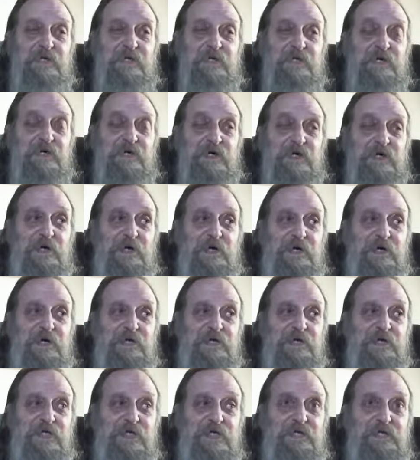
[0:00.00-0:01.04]
uh,
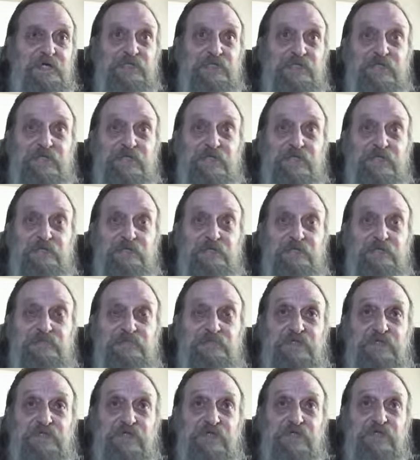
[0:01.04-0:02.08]
each of the different
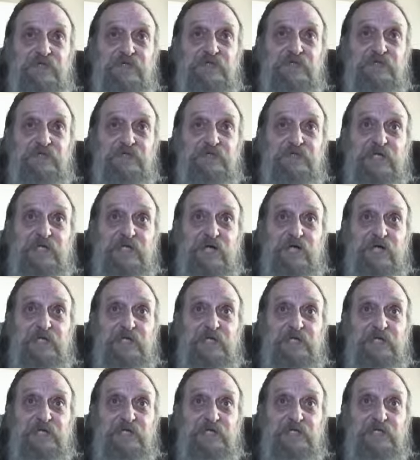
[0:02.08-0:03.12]
churches kind
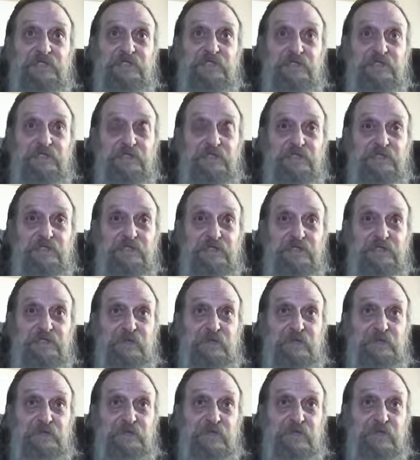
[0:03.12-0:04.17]
of is a
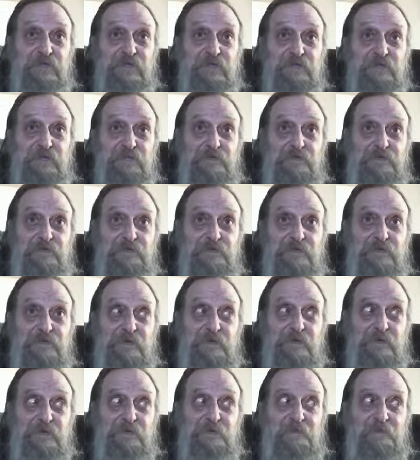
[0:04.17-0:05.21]
description of
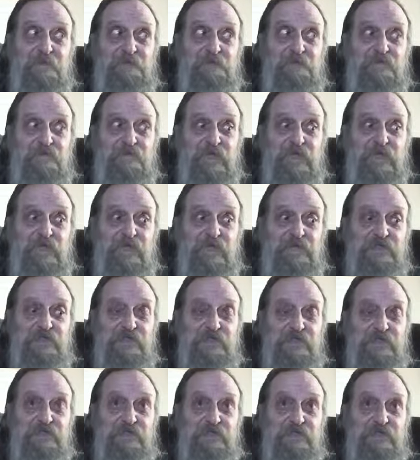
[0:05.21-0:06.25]
a
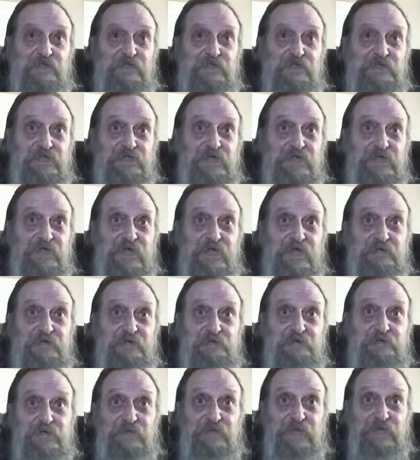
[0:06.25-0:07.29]
certain set
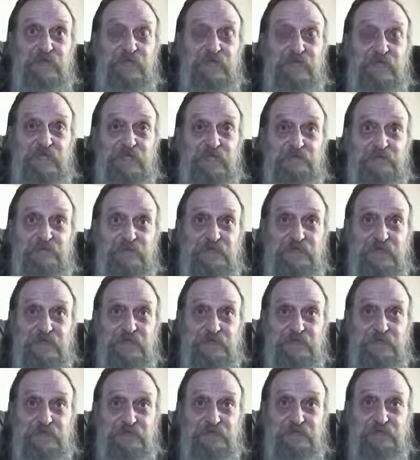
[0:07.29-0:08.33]
of beliefs that
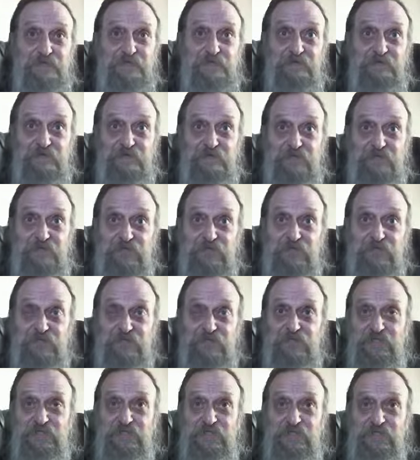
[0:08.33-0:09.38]
certain
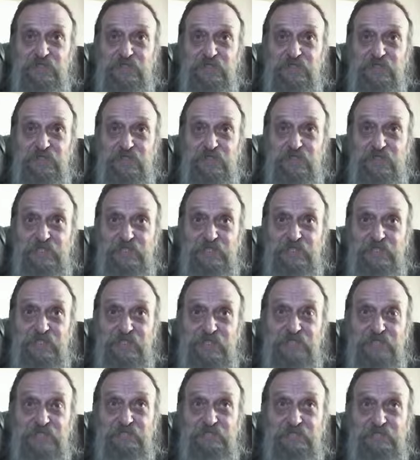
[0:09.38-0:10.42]
churches and
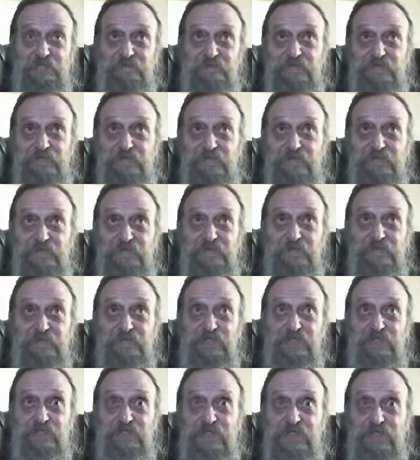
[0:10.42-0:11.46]
sets of
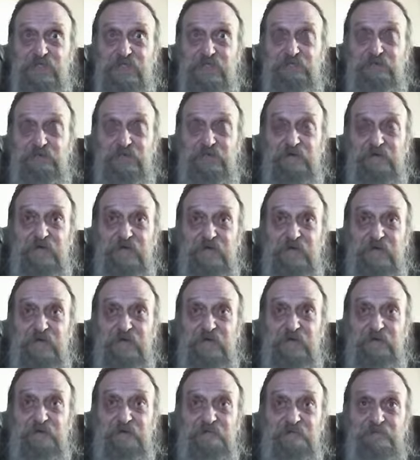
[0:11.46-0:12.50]
churches kind of
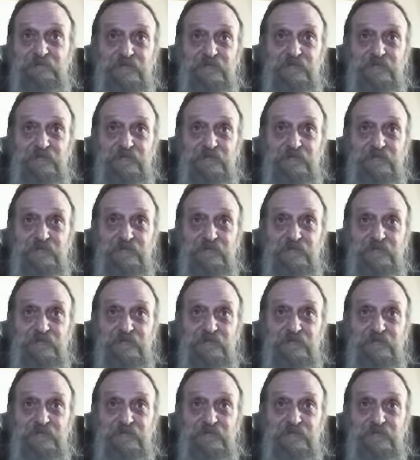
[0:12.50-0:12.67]
have,